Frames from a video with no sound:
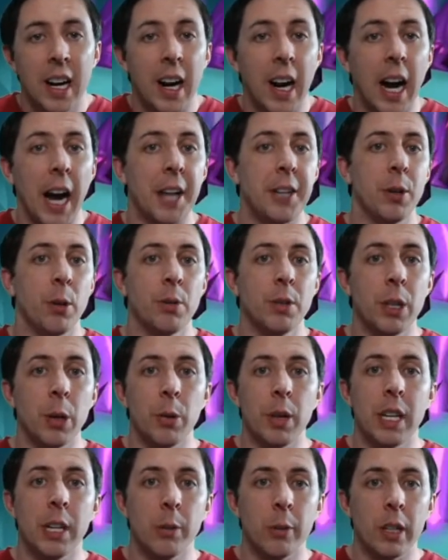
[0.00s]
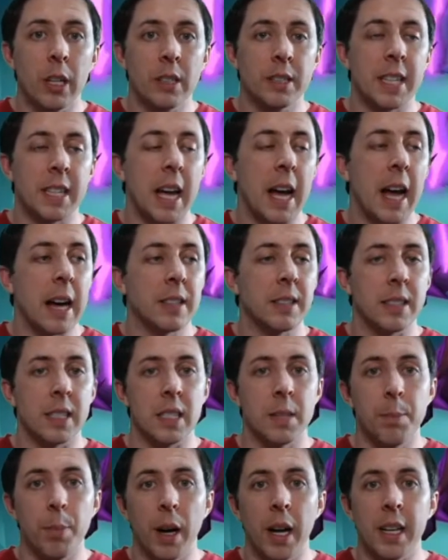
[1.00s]
I don't know anyone else that has
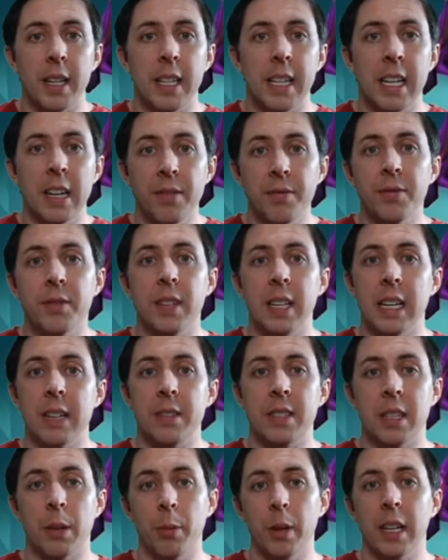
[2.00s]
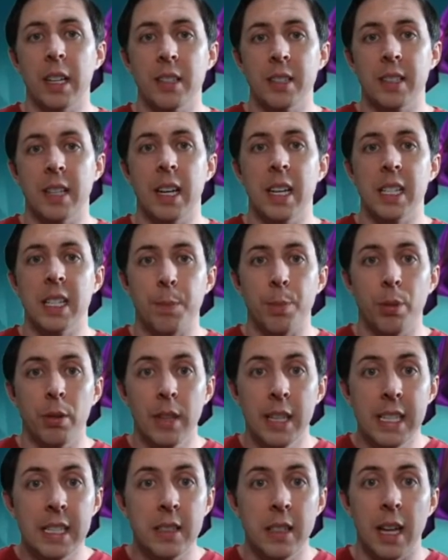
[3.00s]
this, but if someone else does,
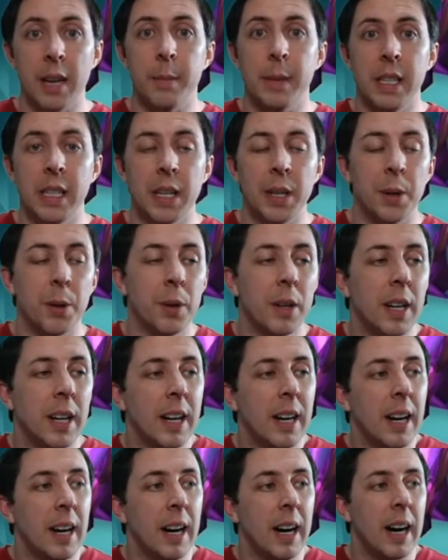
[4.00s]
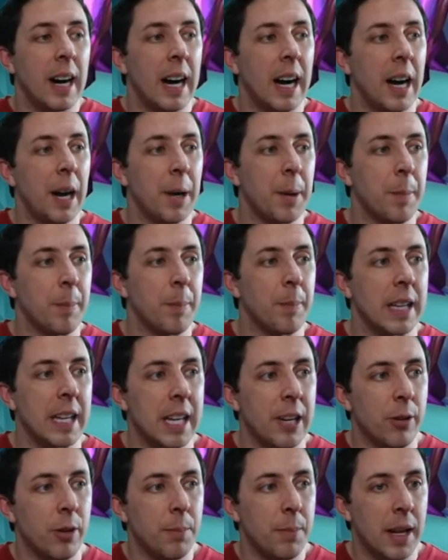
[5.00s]
please let me know.
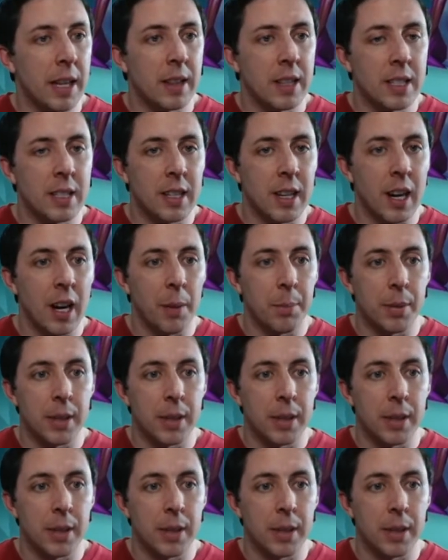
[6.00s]
It would make this comp